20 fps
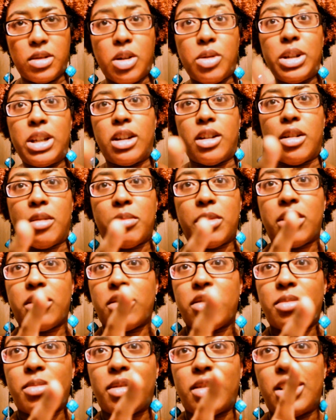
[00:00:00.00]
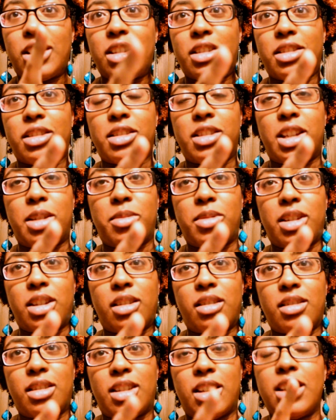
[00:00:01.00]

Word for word: Oh yeah, my husband, he gets the same thing.